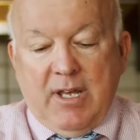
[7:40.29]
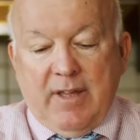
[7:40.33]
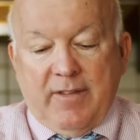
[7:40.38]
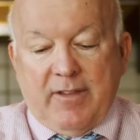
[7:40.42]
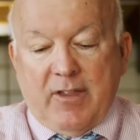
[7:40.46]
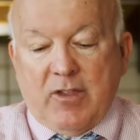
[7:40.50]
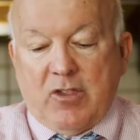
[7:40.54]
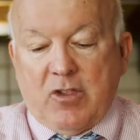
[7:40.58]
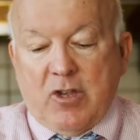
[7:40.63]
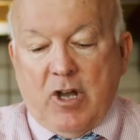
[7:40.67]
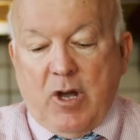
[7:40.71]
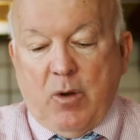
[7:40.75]

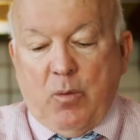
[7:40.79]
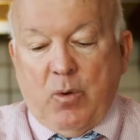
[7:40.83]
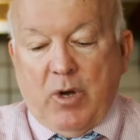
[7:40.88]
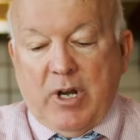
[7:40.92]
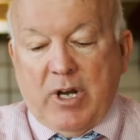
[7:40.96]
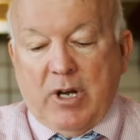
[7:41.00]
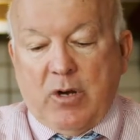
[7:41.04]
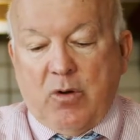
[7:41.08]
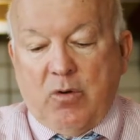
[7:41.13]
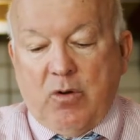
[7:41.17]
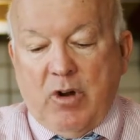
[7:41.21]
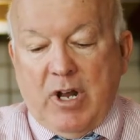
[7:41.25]
The
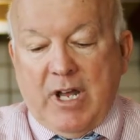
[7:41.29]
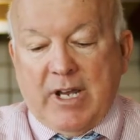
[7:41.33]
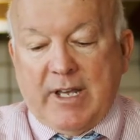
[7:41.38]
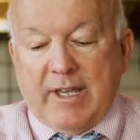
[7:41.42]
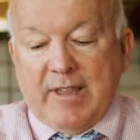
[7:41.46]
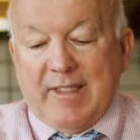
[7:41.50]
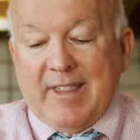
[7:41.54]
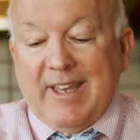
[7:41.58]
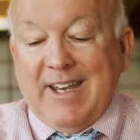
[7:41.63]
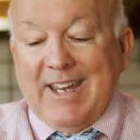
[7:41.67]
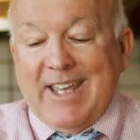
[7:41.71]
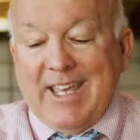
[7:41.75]
saltwater croc
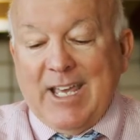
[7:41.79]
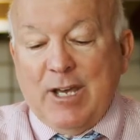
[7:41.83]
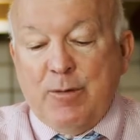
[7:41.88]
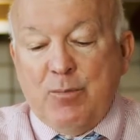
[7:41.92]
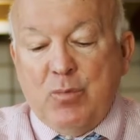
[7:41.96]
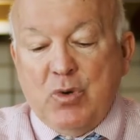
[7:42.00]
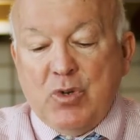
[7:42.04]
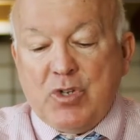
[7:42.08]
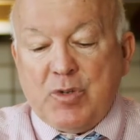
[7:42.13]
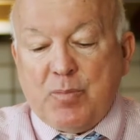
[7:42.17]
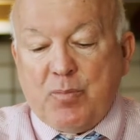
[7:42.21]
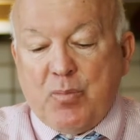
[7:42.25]
is an
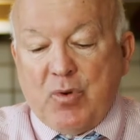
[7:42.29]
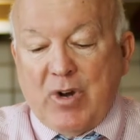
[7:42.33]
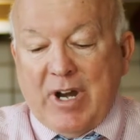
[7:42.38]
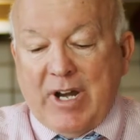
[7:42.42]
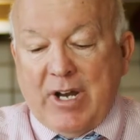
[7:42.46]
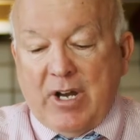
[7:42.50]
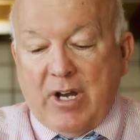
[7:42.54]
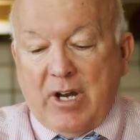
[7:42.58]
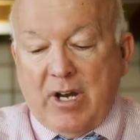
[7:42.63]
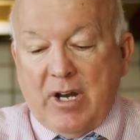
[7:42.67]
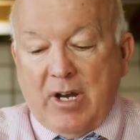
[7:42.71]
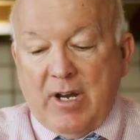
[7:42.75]
ambush
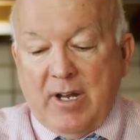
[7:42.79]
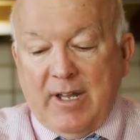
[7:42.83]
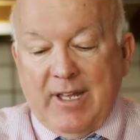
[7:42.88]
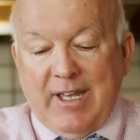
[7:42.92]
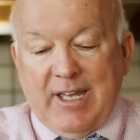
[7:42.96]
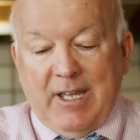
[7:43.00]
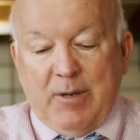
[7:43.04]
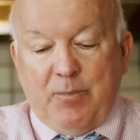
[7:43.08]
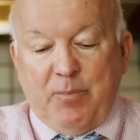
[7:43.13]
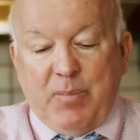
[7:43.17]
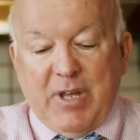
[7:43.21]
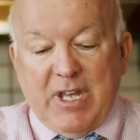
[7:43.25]
predator.
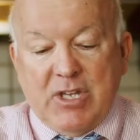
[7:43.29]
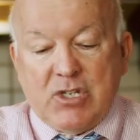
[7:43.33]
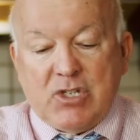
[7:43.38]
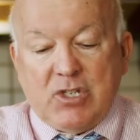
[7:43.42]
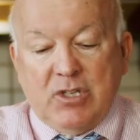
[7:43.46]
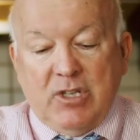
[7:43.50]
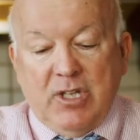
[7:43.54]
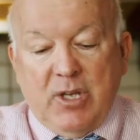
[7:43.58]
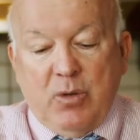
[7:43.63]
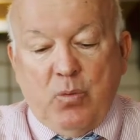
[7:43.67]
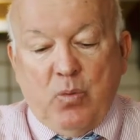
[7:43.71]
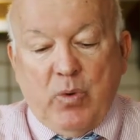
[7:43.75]
It
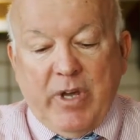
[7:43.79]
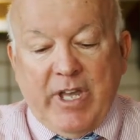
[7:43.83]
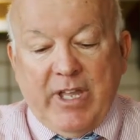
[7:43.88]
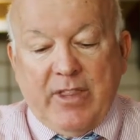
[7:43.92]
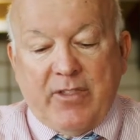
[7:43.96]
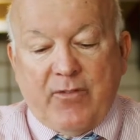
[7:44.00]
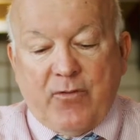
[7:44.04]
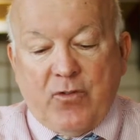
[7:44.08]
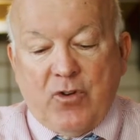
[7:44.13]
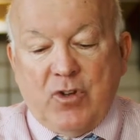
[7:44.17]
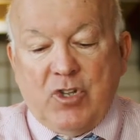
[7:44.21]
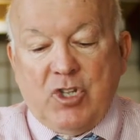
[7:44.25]
patiently
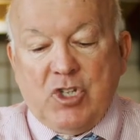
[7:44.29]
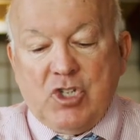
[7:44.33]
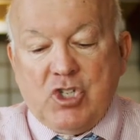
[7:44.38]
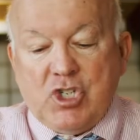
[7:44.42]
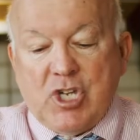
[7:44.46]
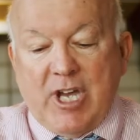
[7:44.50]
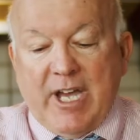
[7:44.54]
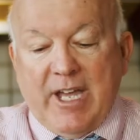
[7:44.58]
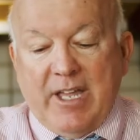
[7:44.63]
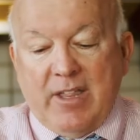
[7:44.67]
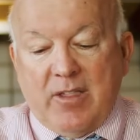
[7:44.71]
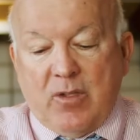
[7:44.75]
waits for the
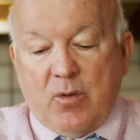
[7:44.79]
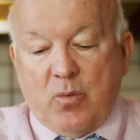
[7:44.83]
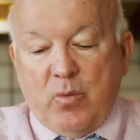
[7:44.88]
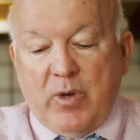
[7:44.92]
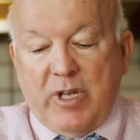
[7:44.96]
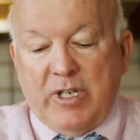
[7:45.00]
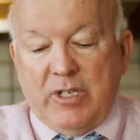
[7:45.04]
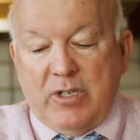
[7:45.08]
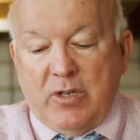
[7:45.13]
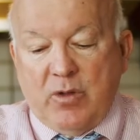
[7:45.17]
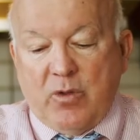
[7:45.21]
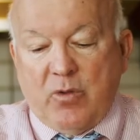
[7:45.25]
giant
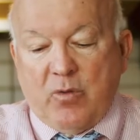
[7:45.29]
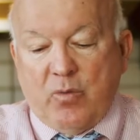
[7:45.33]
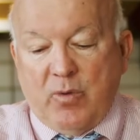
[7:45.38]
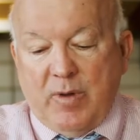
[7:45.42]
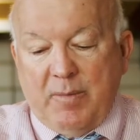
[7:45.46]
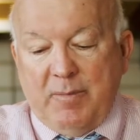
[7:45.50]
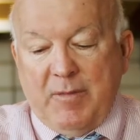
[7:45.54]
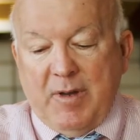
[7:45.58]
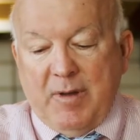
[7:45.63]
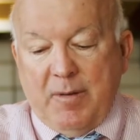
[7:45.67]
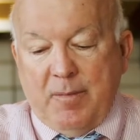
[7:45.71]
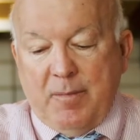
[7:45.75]
squid to
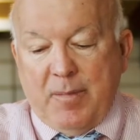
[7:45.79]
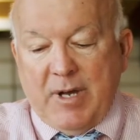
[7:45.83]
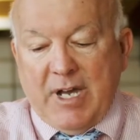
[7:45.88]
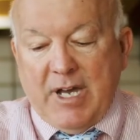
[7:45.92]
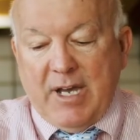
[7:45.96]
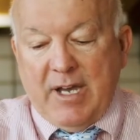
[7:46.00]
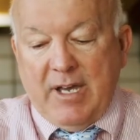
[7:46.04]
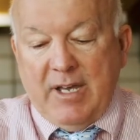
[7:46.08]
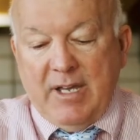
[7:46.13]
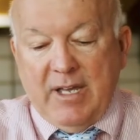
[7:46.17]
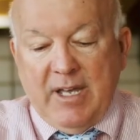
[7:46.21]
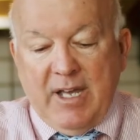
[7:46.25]
swim
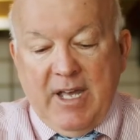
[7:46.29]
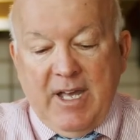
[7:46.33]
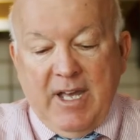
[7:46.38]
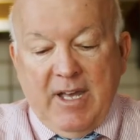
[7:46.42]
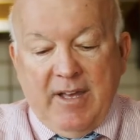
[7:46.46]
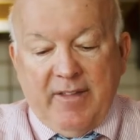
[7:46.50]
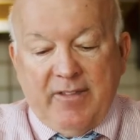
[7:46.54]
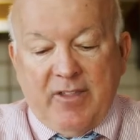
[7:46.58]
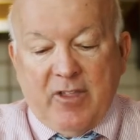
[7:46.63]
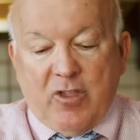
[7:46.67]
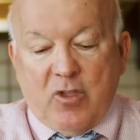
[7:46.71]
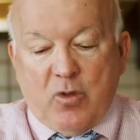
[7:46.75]
nearby.
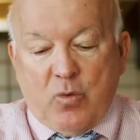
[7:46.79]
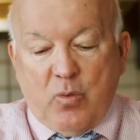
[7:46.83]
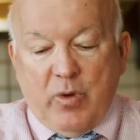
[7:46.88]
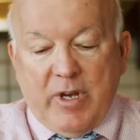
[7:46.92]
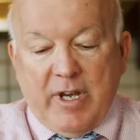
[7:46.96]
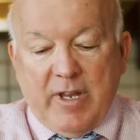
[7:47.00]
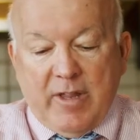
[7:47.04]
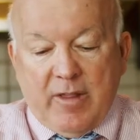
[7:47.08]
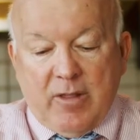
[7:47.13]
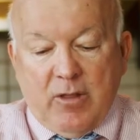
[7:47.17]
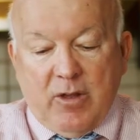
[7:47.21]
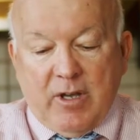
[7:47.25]
The squid
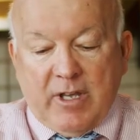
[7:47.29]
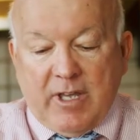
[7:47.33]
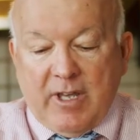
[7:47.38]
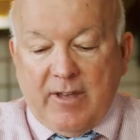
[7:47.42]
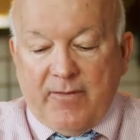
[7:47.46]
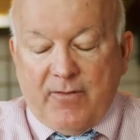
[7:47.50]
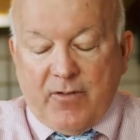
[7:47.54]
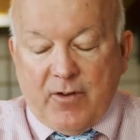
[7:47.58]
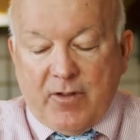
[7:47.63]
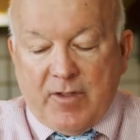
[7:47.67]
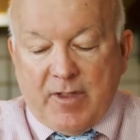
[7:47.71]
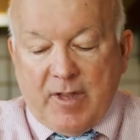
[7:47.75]
is looking
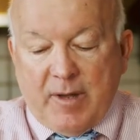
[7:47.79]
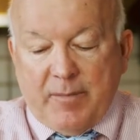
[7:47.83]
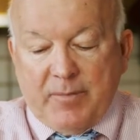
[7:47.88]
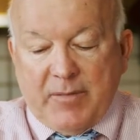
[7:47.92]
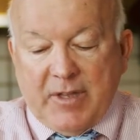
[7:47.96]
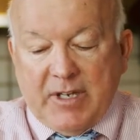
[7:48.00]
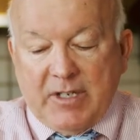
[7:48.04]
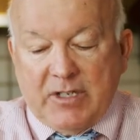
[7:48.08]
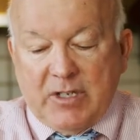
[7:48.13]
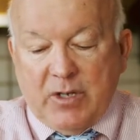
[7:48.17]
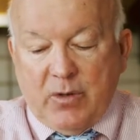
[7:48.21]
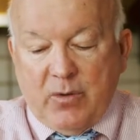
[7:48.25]
for
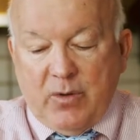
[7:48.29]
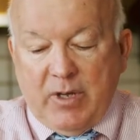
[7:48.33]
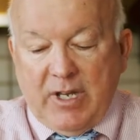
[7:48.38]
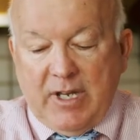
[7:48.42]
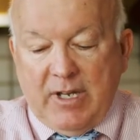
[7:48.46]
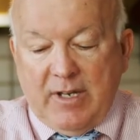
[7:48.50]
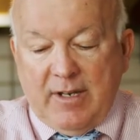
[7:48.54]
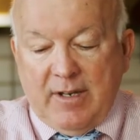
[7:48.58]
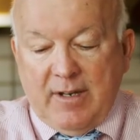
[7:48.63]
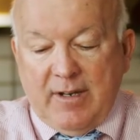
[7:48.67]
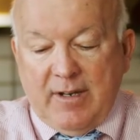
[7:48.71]
something to eat.